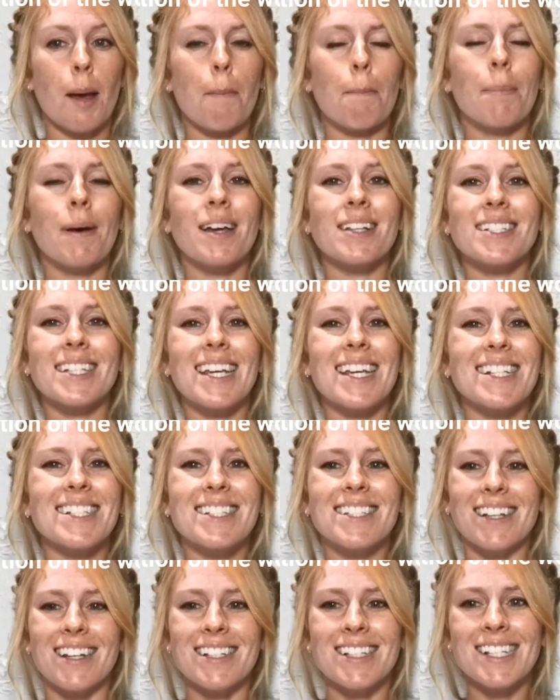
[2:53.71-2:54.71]
but
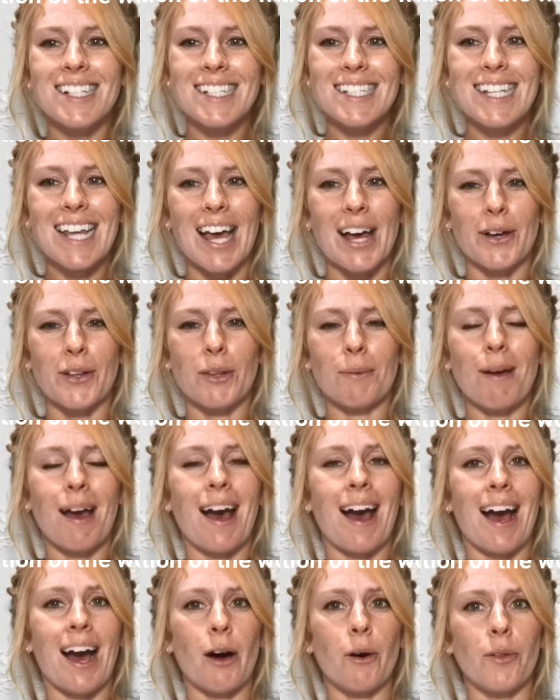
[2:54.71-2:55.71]
it doesn't tell them
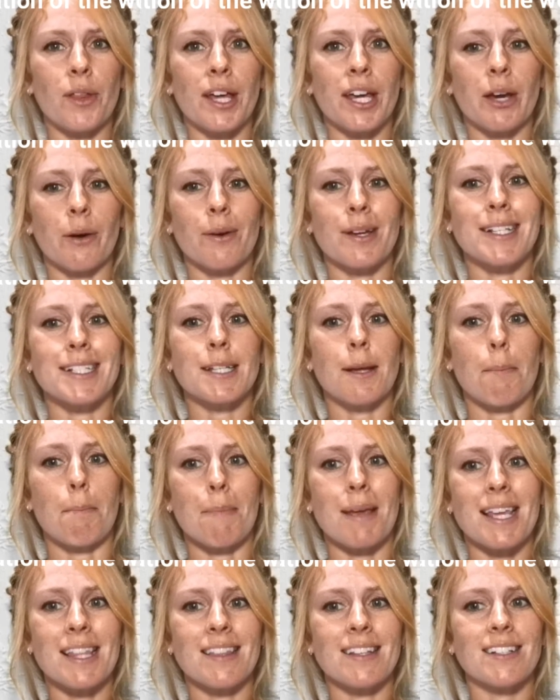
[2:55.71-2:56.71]
how they're going to
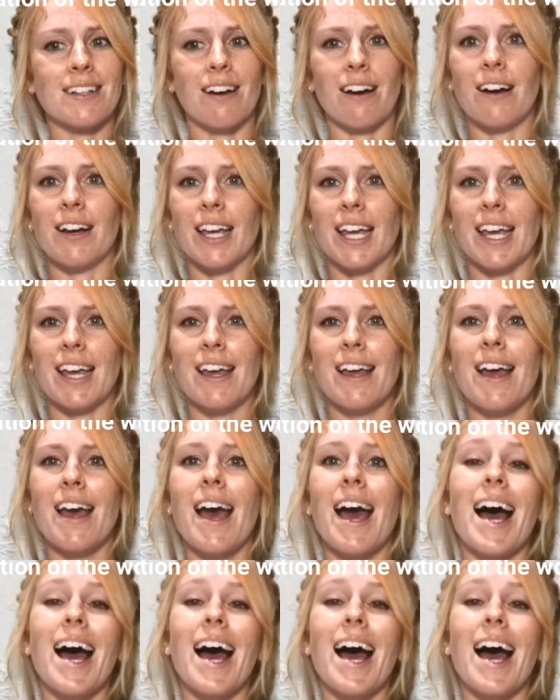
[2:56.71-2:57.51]
meet the target,